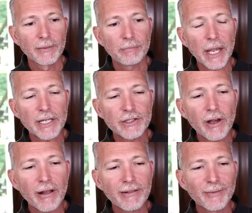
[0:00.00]

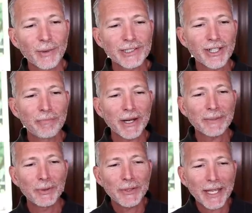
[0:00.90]
Basil, what's up, buddy?
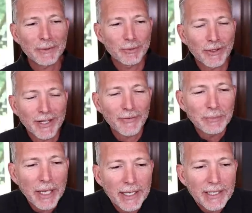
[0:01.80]
Bootcamp is worth every
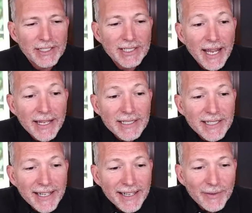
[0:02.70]
penny.
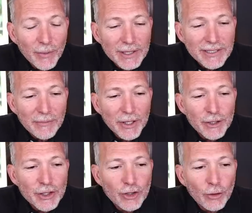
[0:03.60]
Stacy, what's up? There
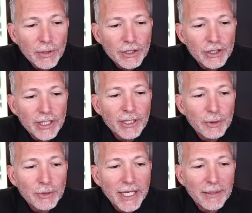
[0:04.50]
is so much in the
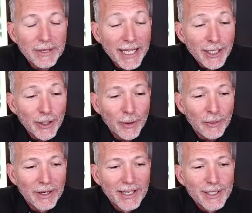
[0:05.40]
bootcamp. Thank
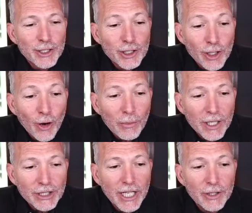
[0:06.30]
you so
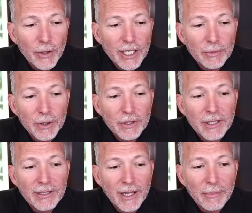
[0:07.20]
much. And a great
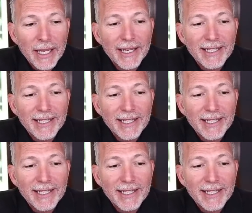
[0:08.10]
community led by Andy.